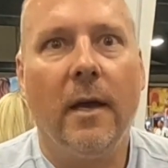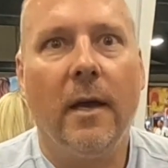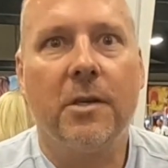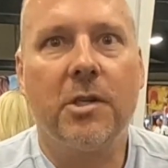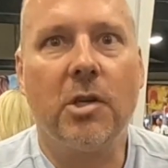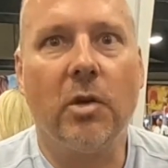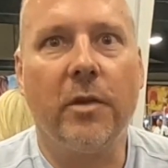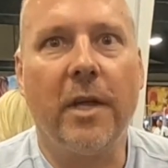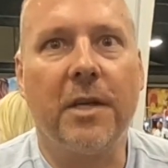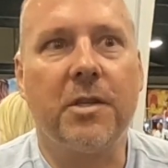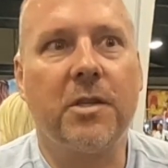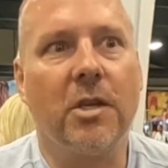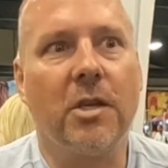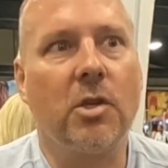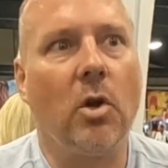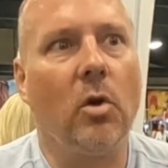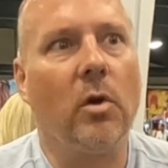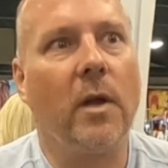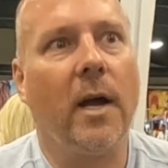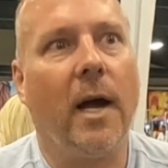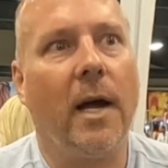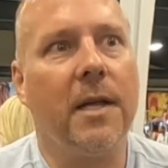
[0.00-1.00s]
So that's this
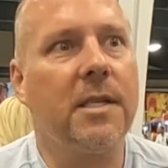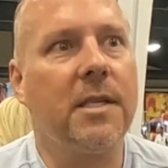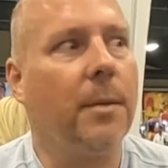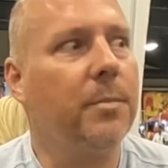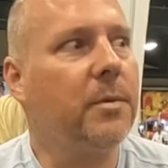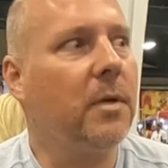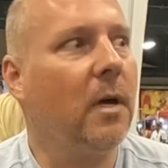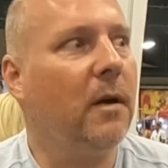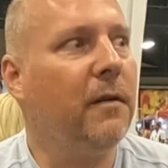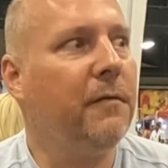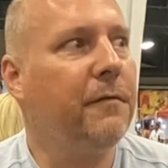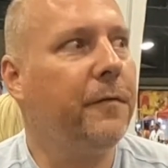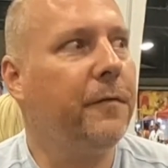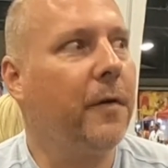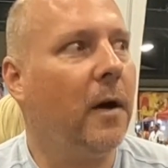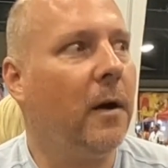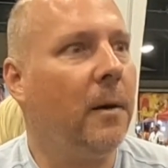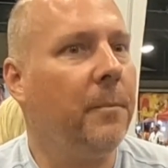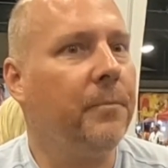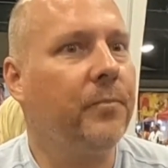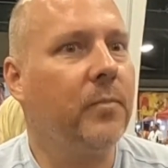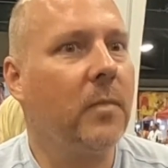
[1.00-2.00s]
whole concept of
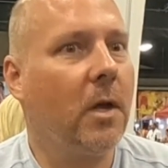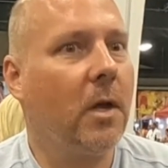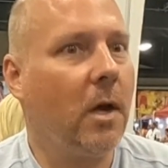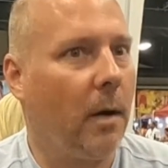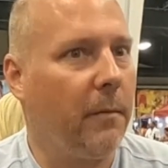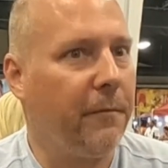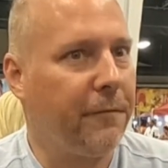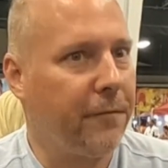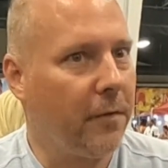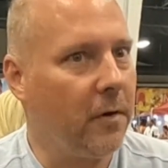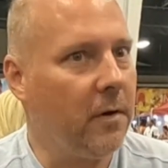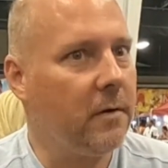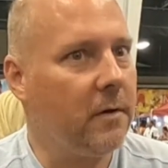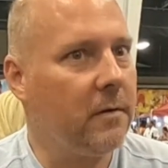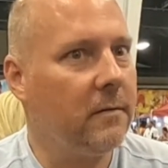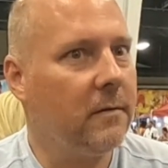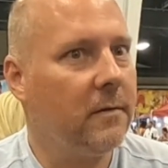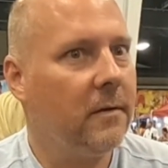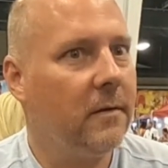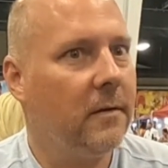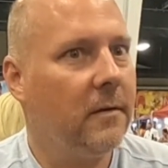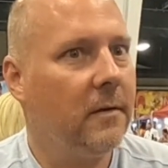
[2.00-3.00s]
comfort.
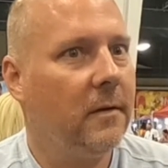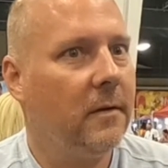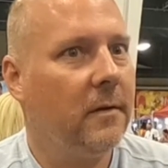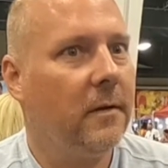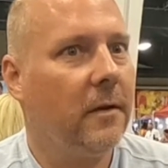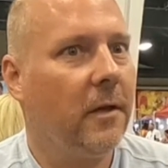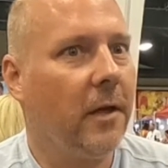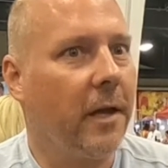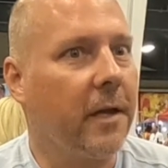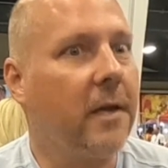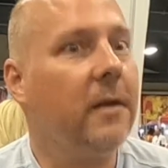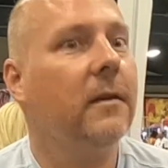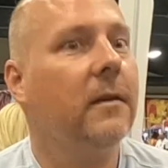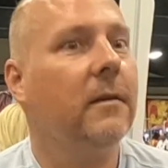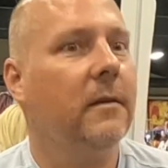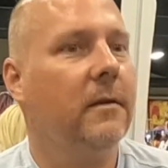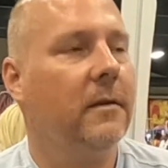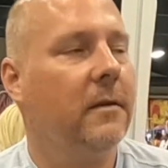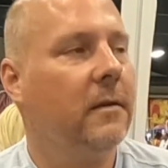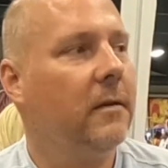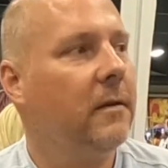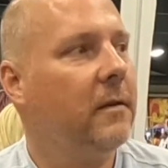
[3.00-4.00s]
Like,
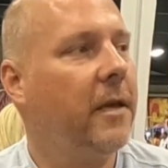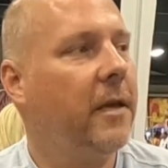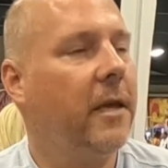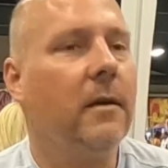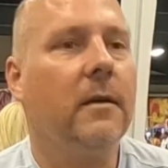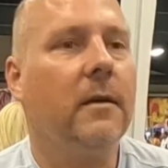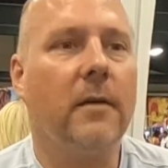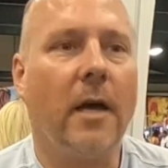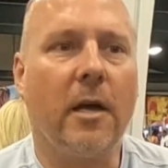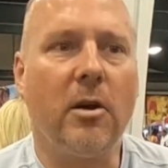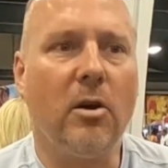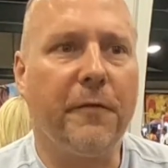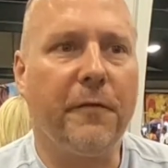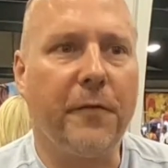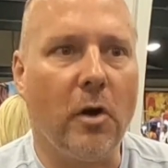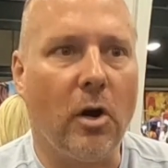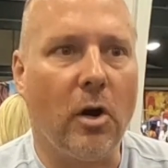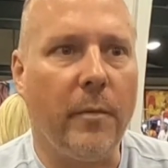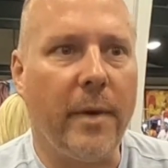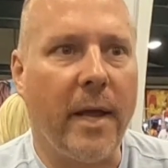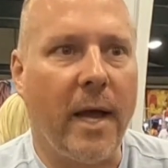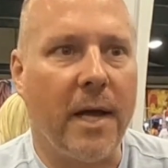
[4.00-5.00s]
I don't know if you
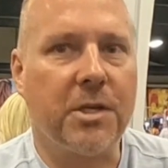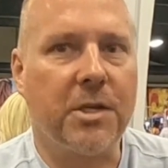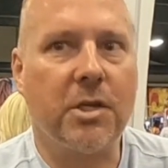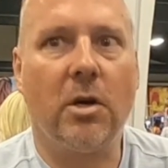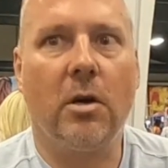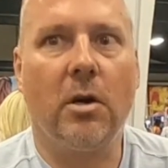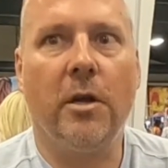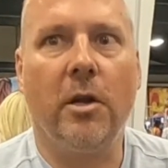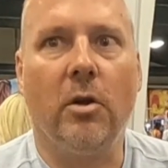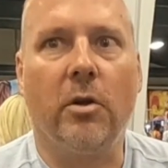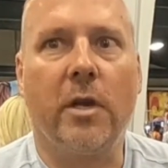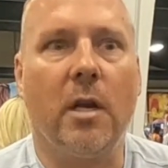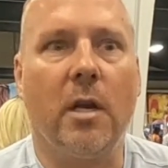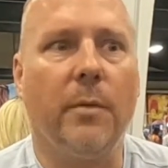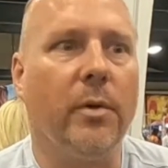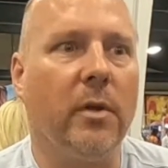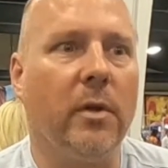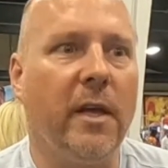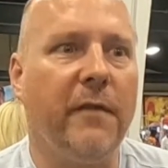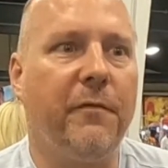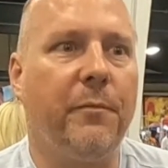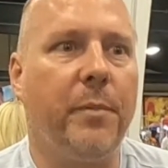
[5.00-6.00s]
heard me ask her, you know, can a
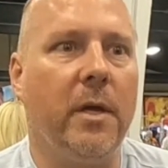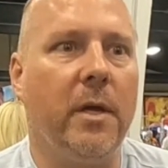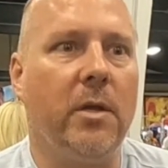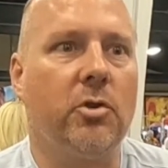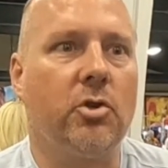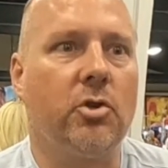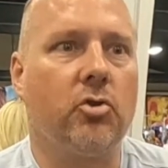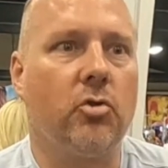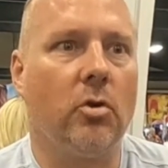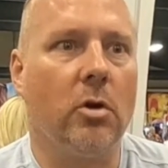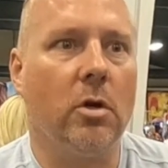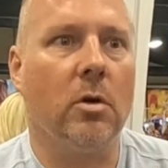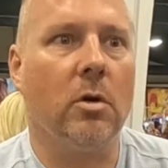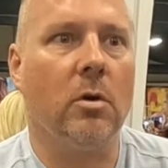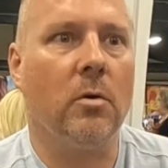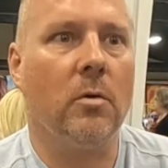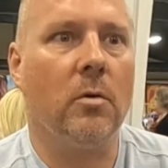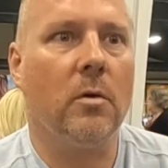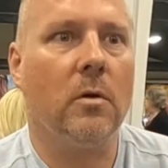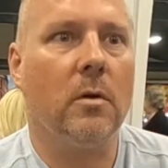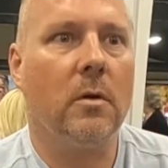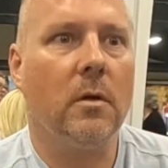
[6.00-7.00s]
belief be
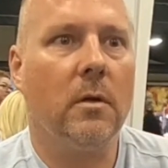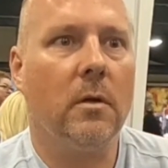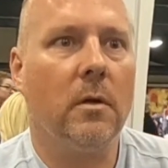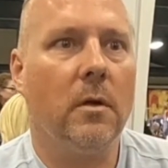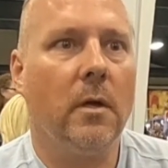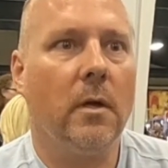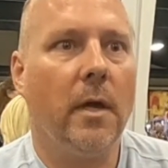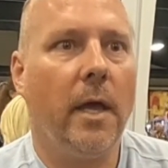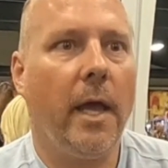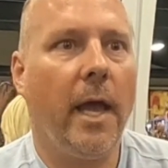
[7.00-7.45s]
true and